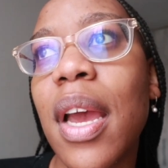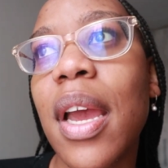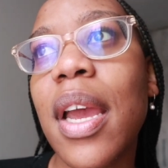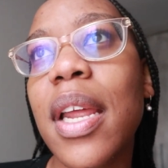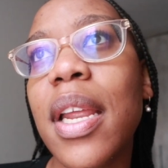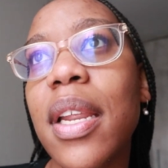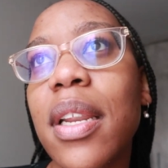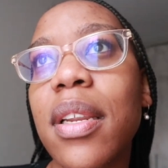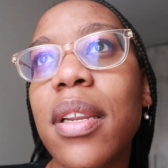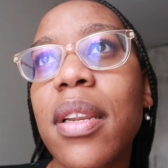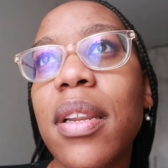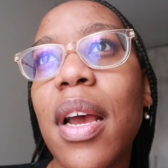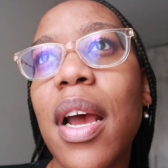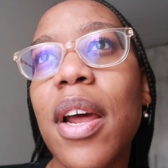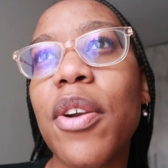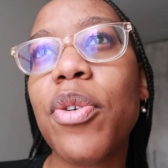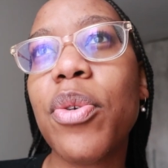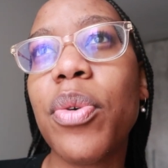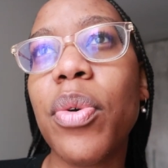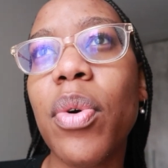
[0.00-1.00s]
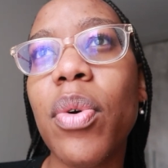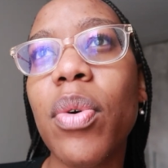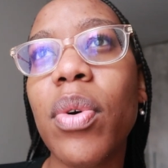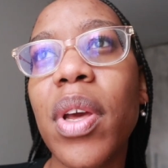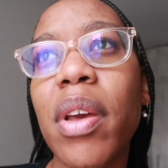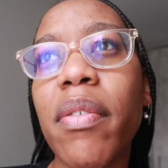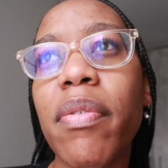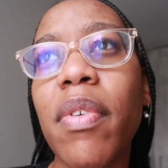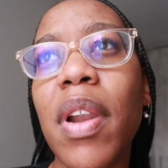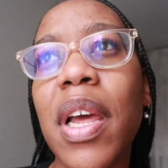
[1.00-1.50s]
And I don't know
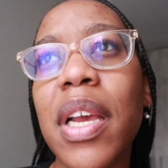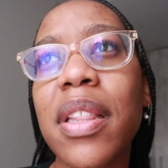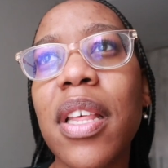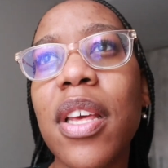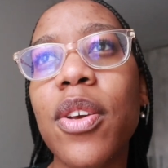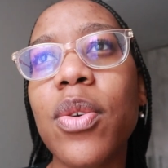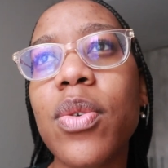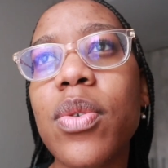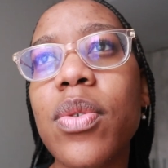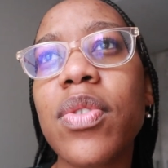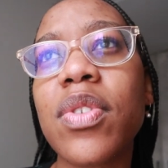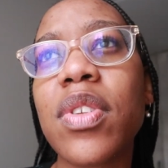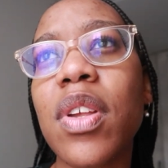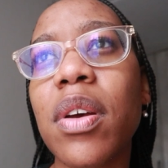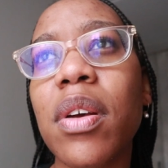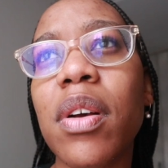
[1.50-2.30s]
if like they used